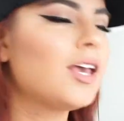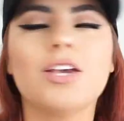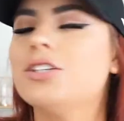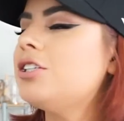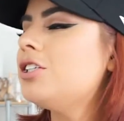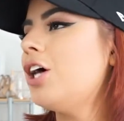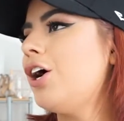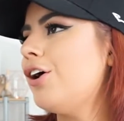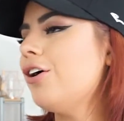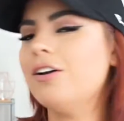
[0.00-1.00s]

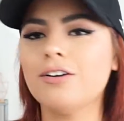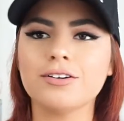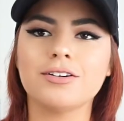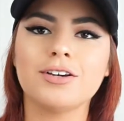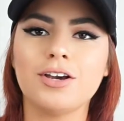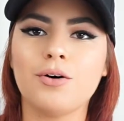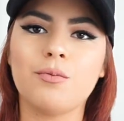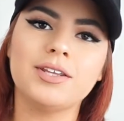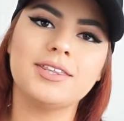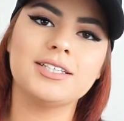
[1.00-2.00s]
So
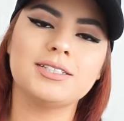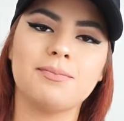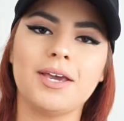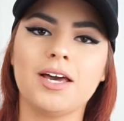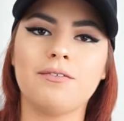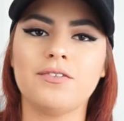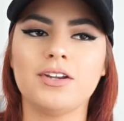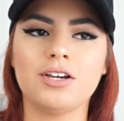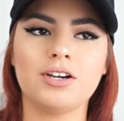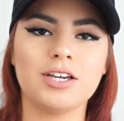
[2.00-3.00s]
what this makeup
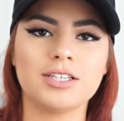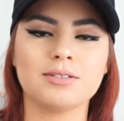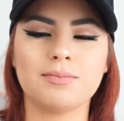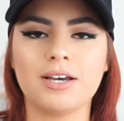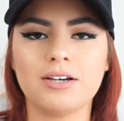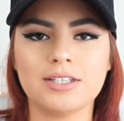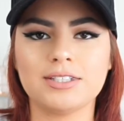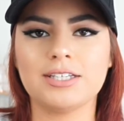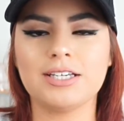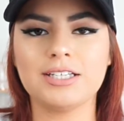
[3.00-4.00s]
video is about
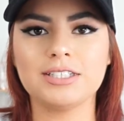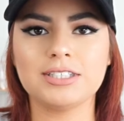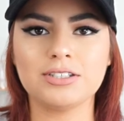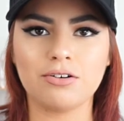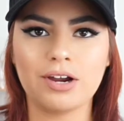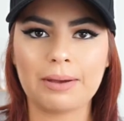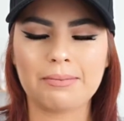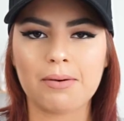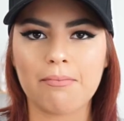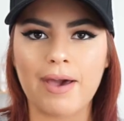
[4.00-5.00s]
is the
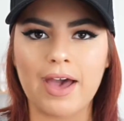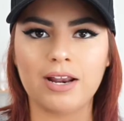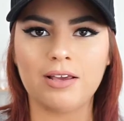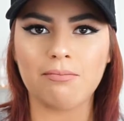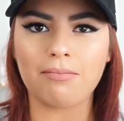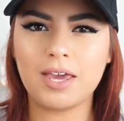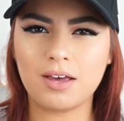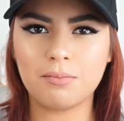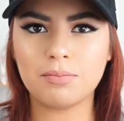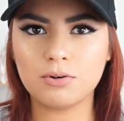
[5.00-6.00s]
Instagram baddie
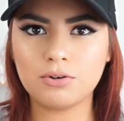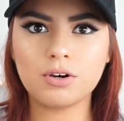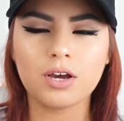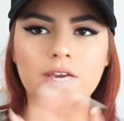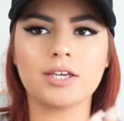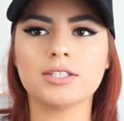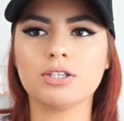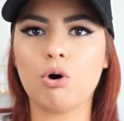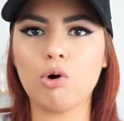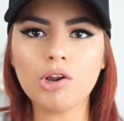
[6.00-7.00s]
makeup look. It's
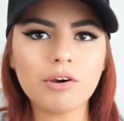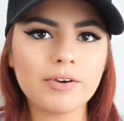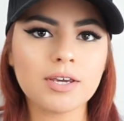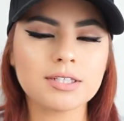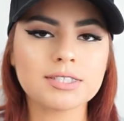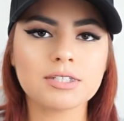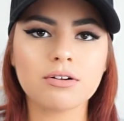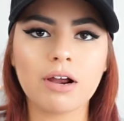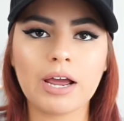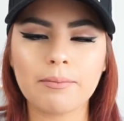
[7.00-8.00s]
all over
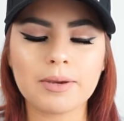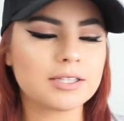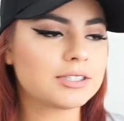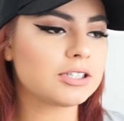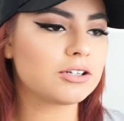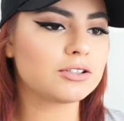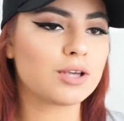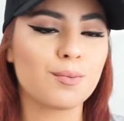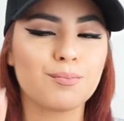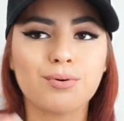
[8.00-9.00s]
Instagram. It's those
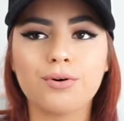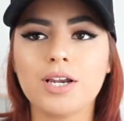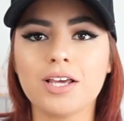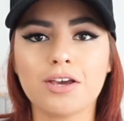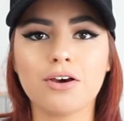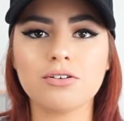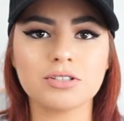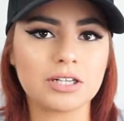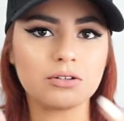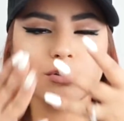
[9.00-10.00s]
pretty
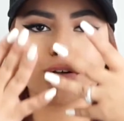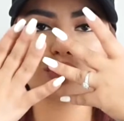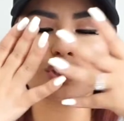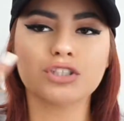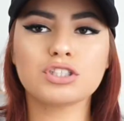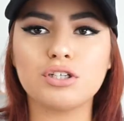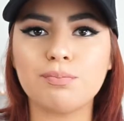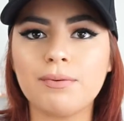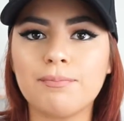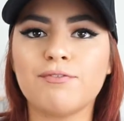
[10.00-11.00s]
girls that look
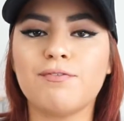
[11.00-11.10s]
super